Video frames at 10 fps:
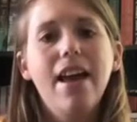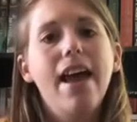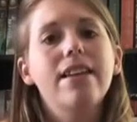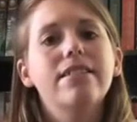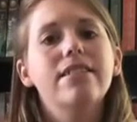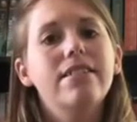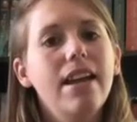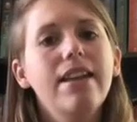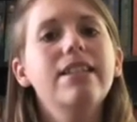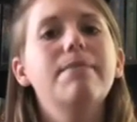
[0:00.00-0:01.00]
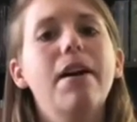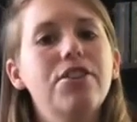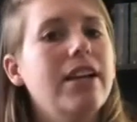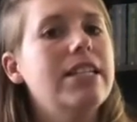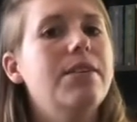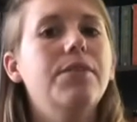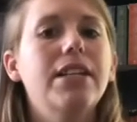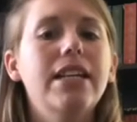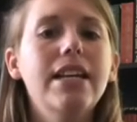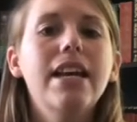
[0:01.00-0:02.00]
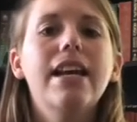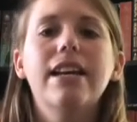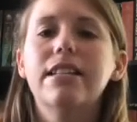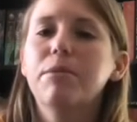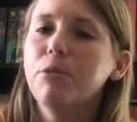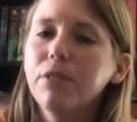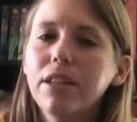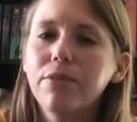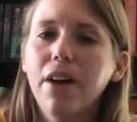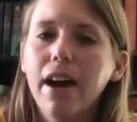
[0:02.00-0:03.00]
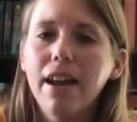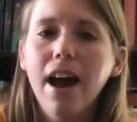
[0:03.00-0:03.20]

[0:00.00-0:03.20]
And today's special activity is going to be really fun.